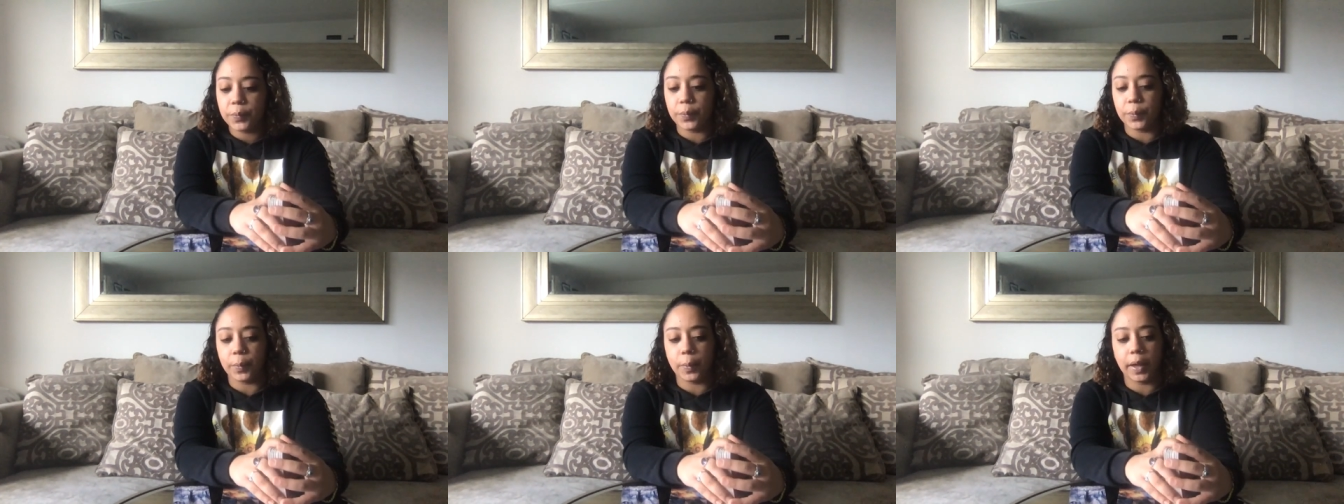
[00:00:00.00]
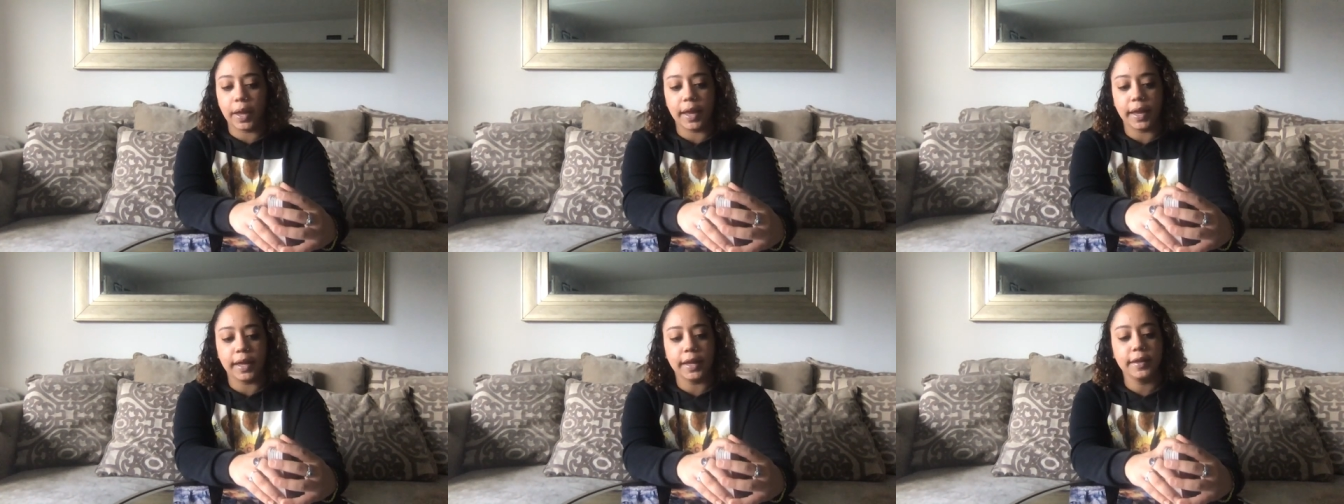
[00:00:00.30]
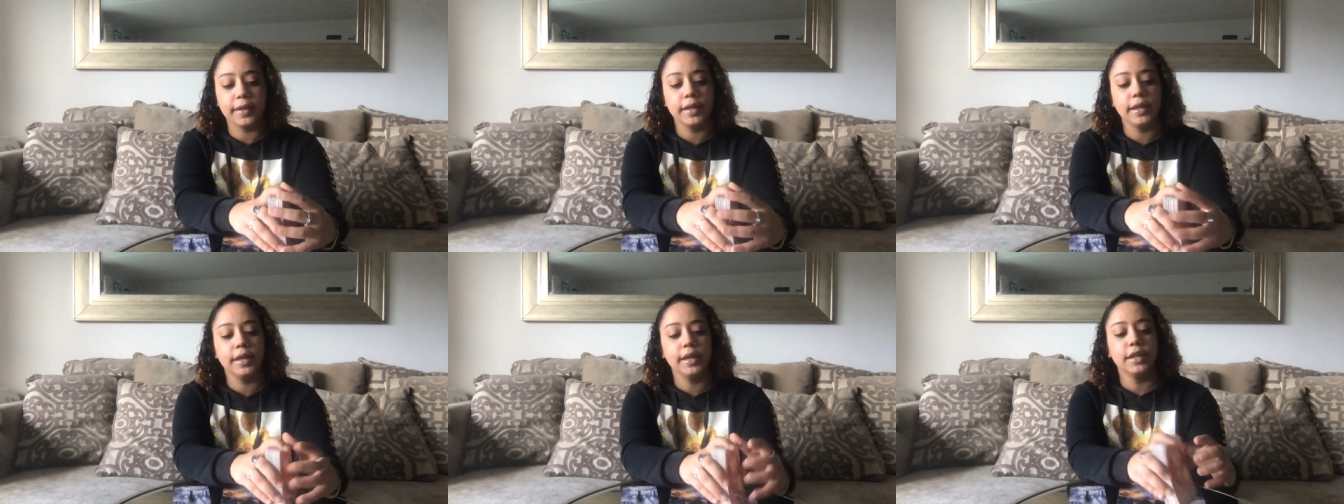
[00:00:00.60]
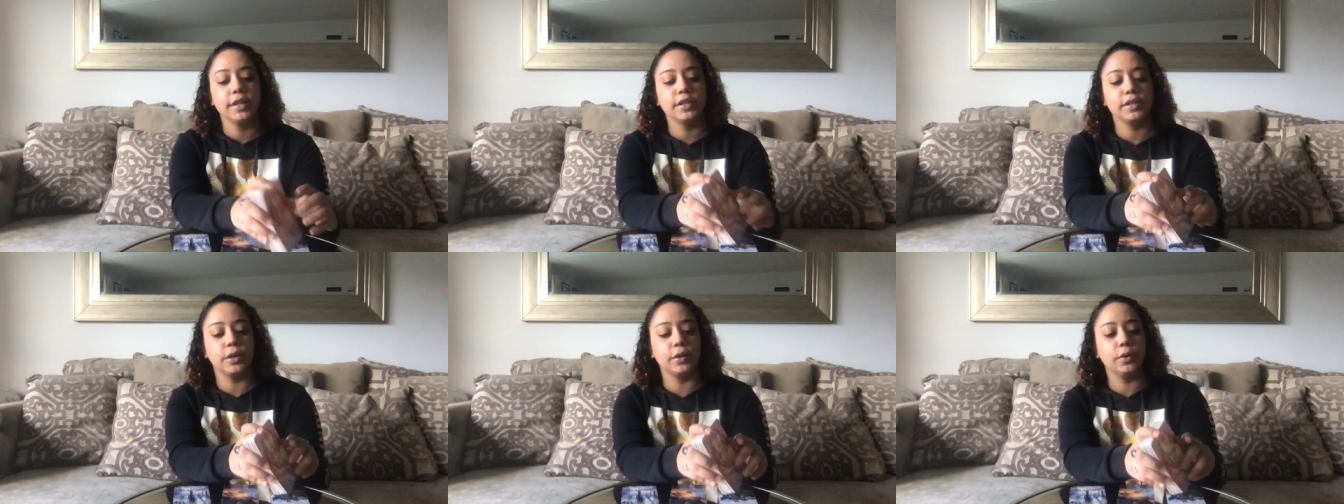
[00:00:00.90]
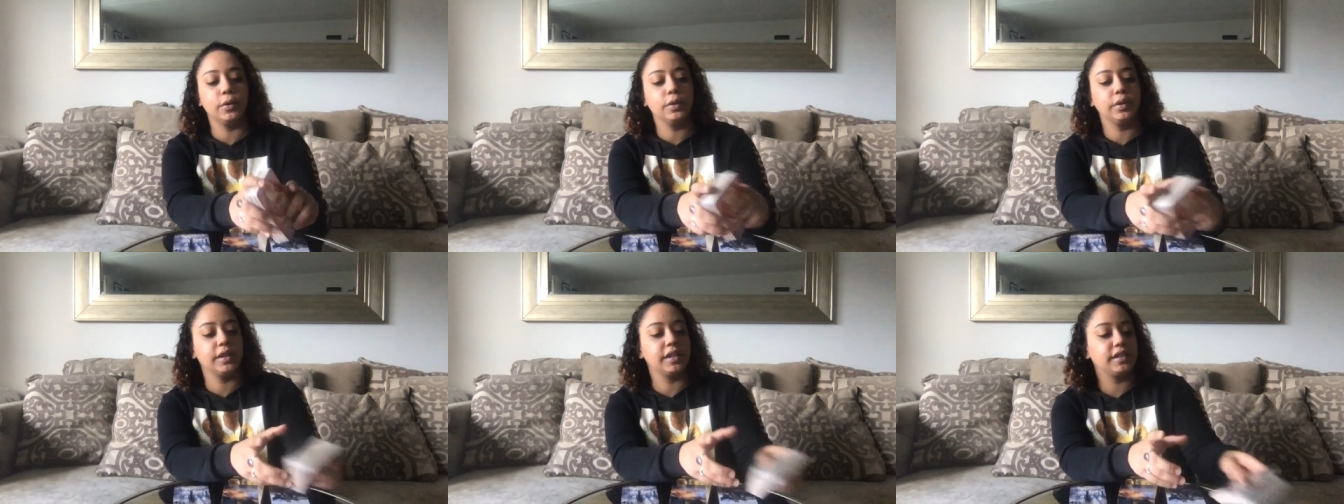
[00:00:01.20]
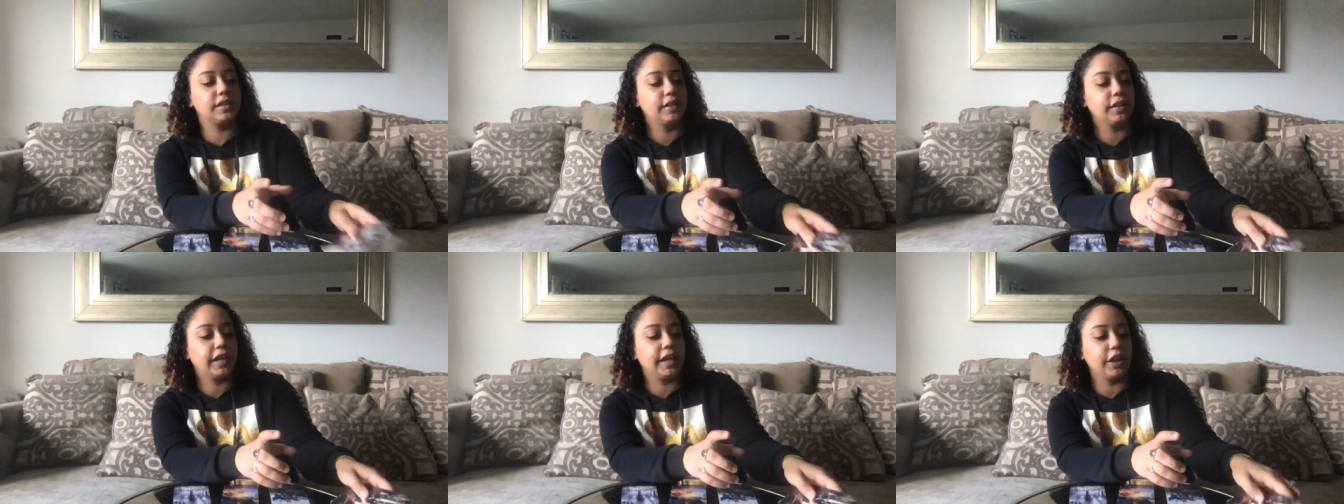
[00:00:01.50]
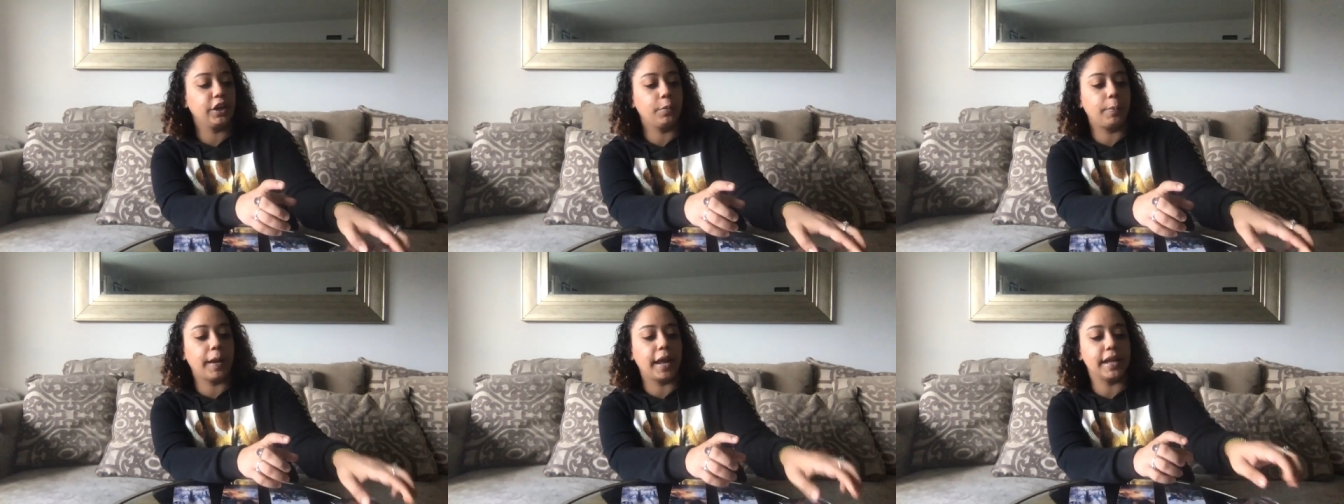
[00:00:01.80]
Okay, so let's look at
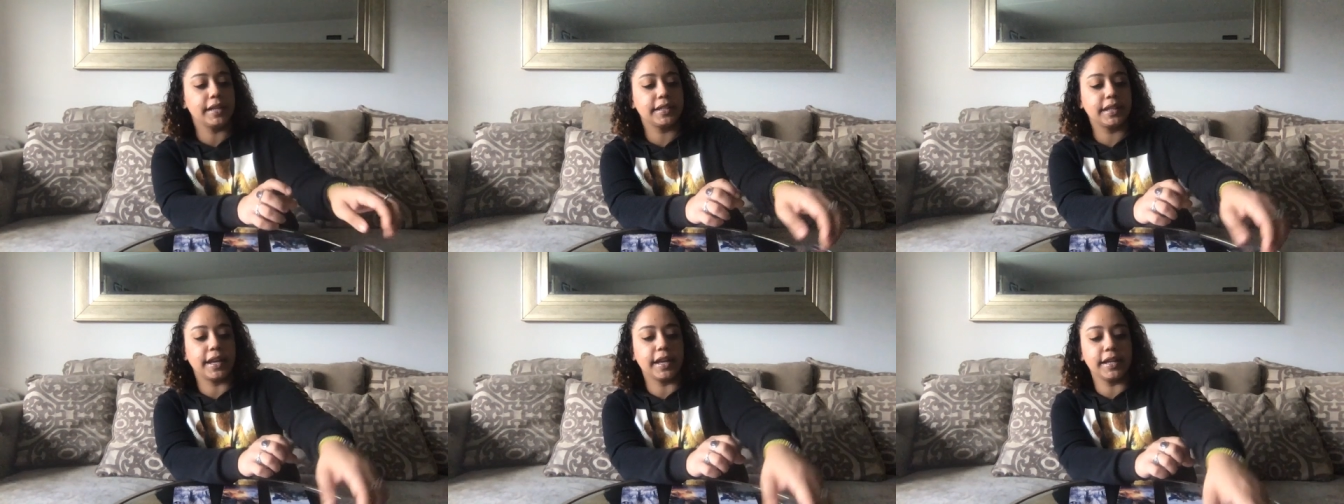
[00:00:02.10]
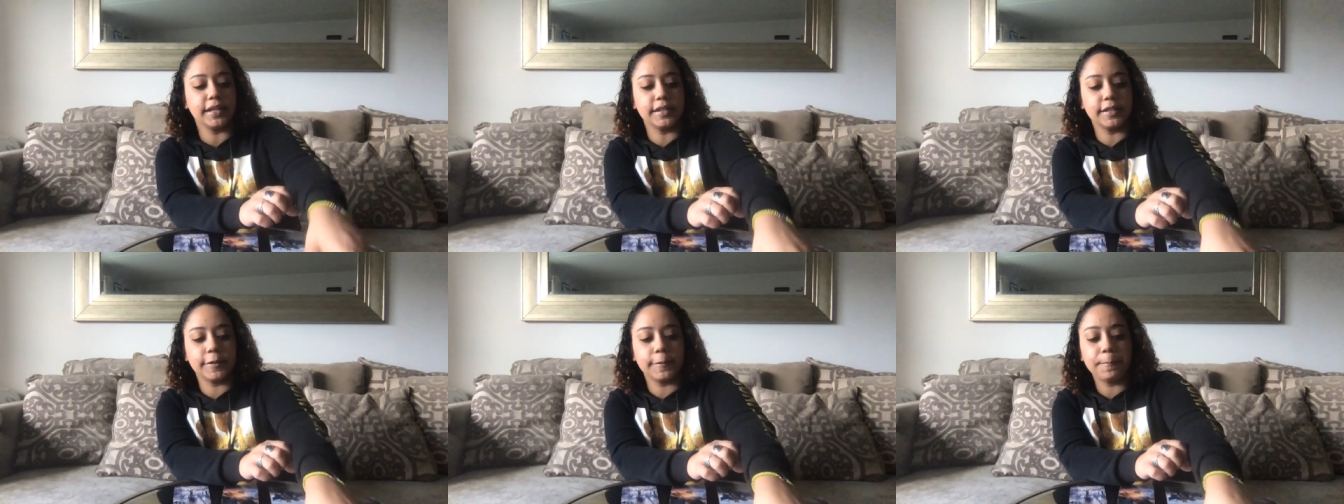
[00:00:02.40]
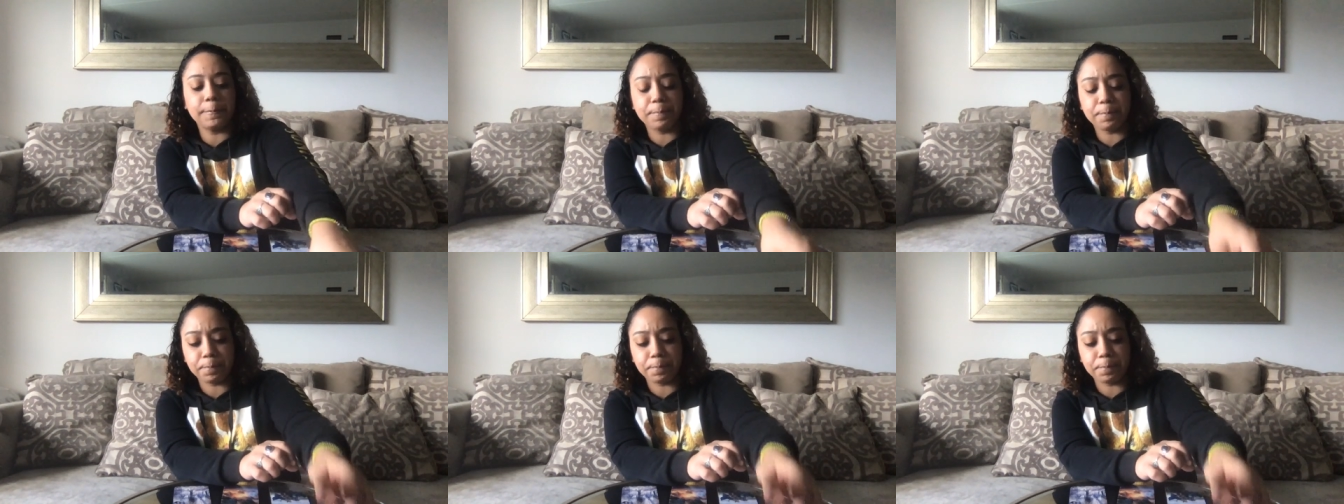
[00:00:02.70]
your past, guys.